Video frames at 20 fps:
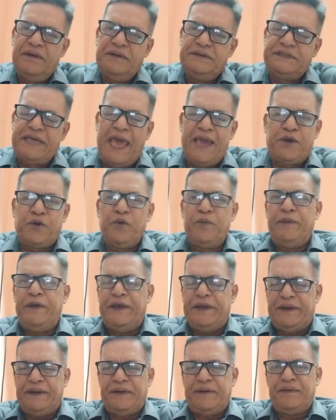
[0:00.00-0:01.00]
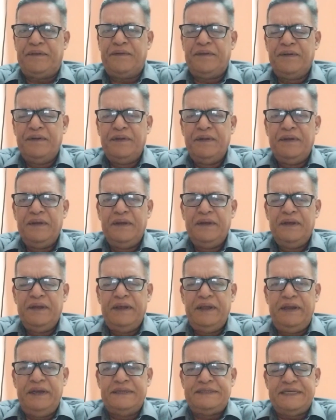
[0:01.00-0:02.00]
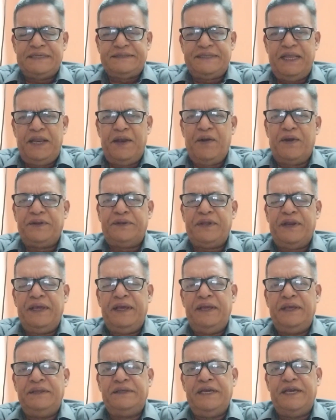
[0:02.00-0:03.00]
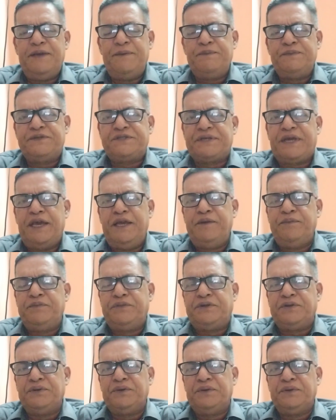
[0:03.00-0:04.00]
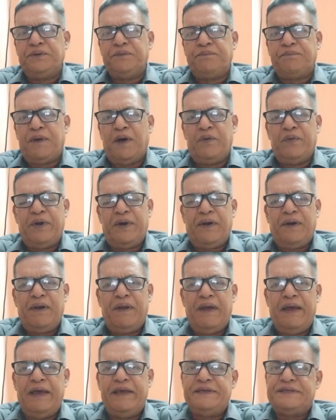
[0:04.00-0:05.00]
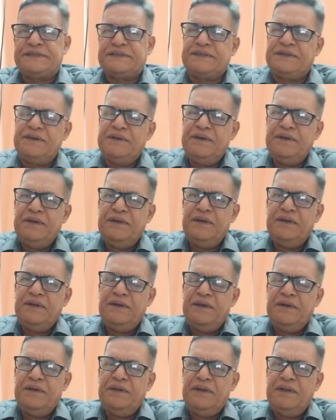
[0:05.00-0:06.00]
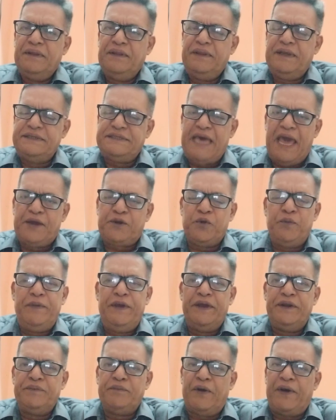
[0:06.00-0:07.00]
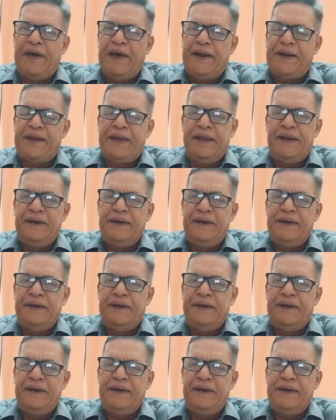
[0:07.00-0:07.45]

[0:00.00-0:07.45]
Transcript: Jacobean. In 1603, James came to power as the Jacobean monarch.